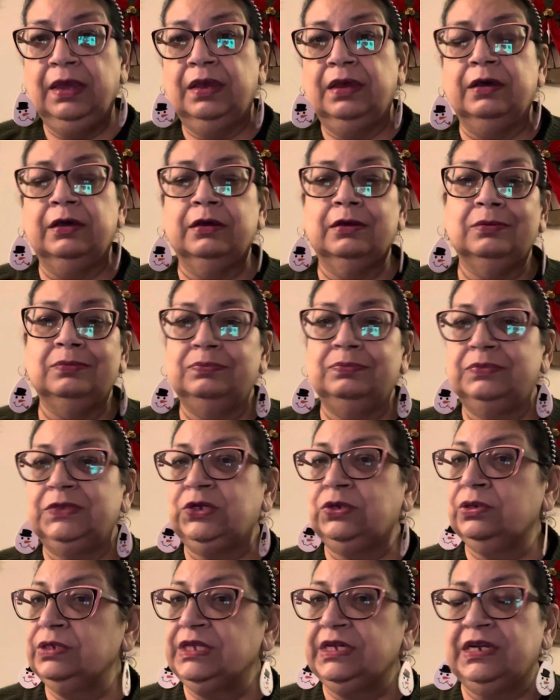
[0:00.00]

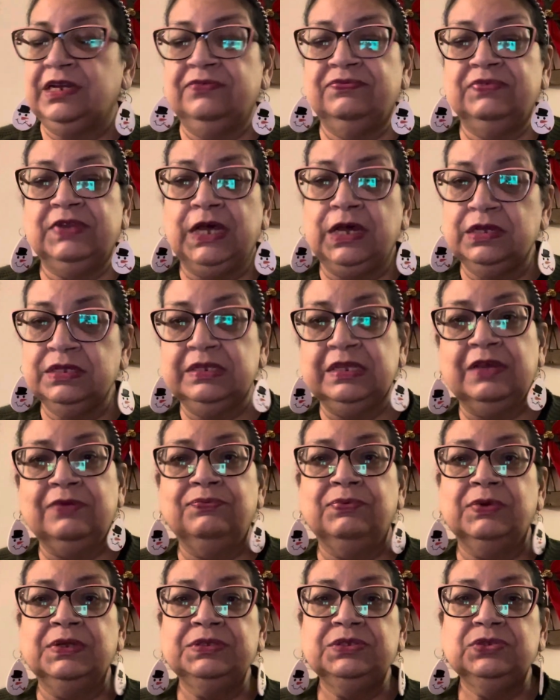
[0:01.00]
or that have lost loved
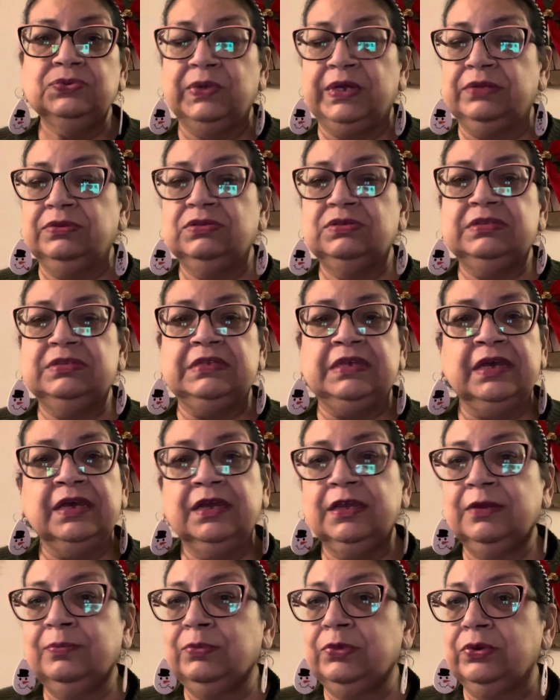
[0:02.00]
ones around this
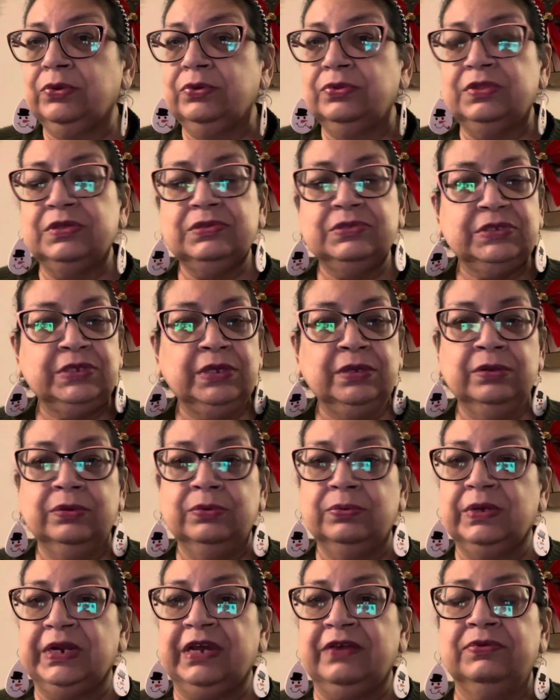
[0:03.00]
time or this year or
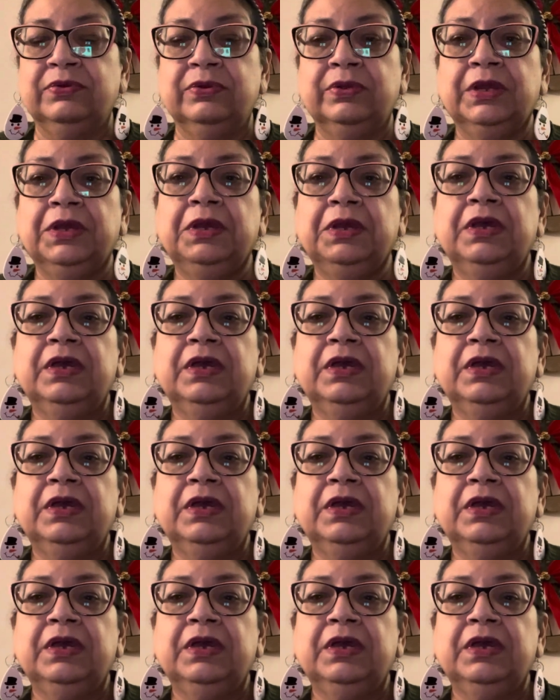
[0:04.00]
whatever.